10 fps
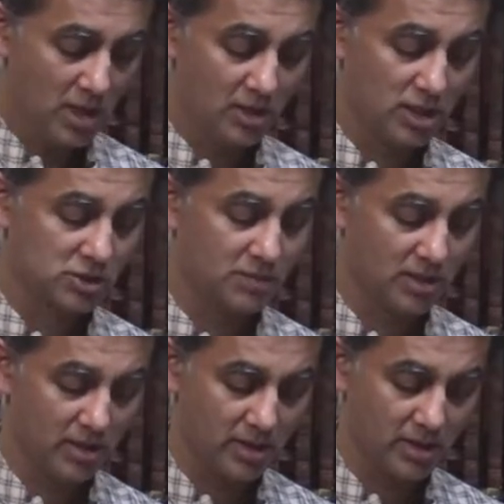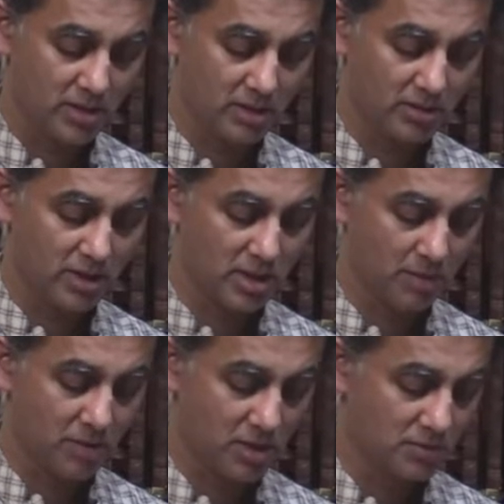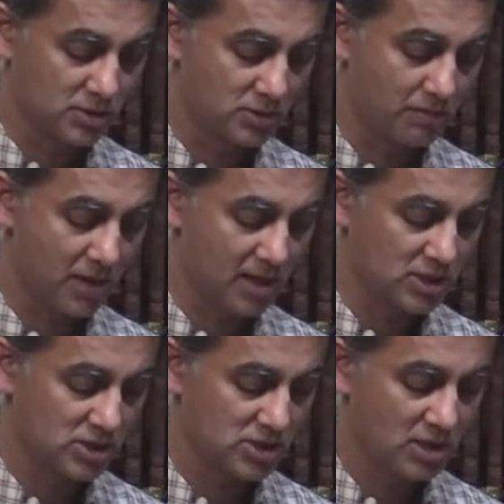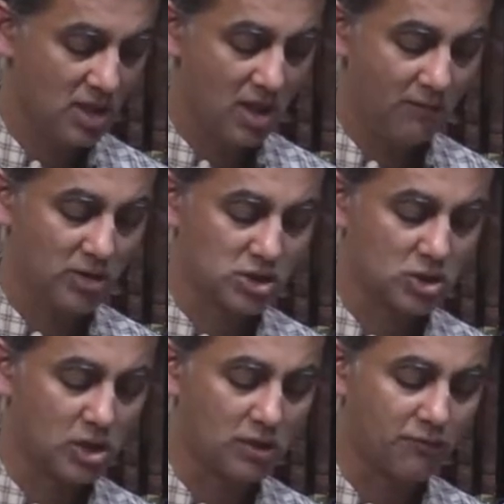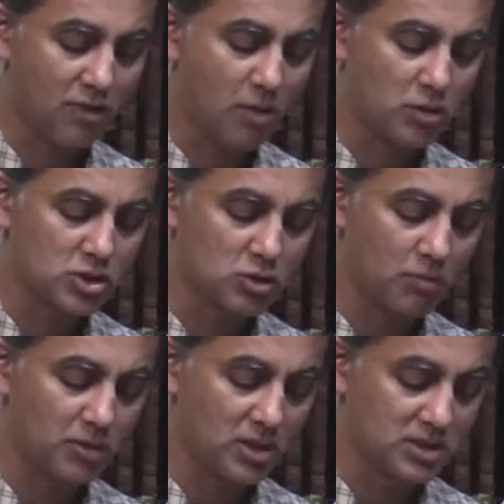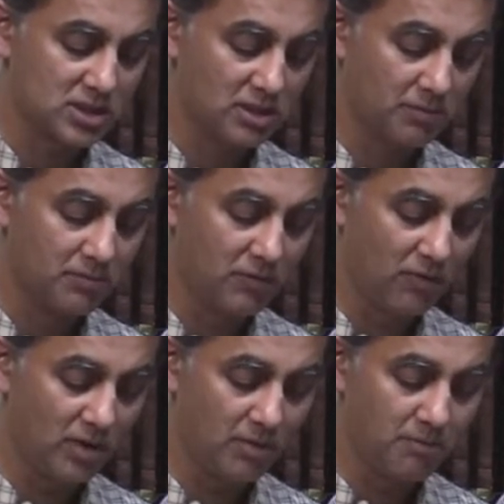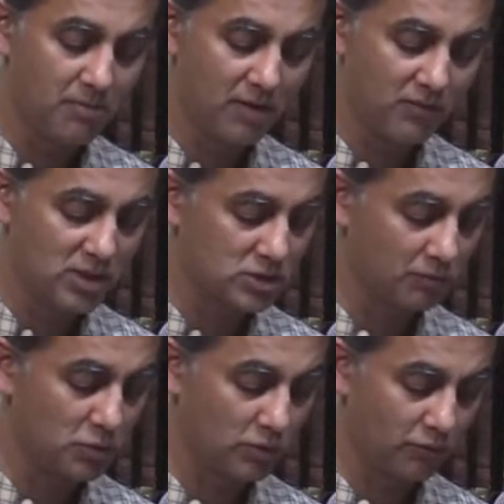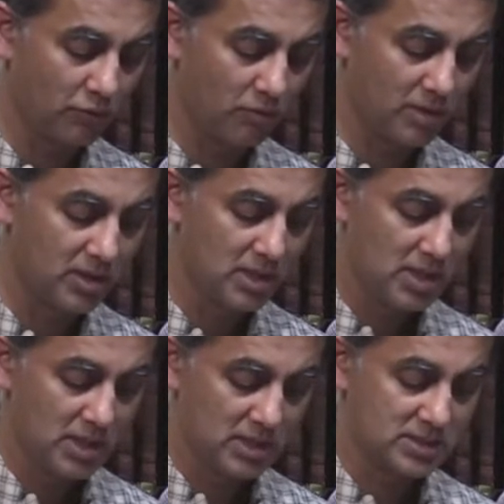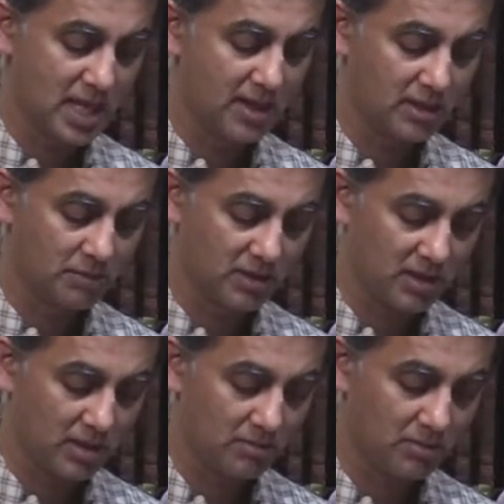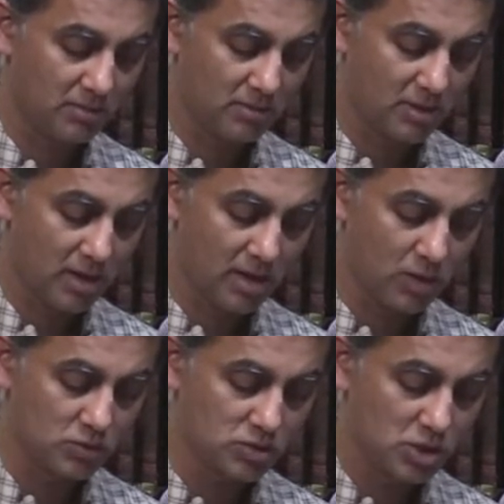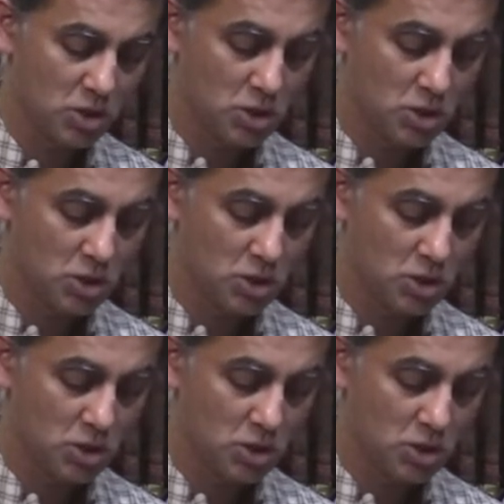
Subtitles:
Lakshmana entered the inner apartments of the palace. When he saw the fabulous opulence and the bevies of beautiful women, his anger became aroused.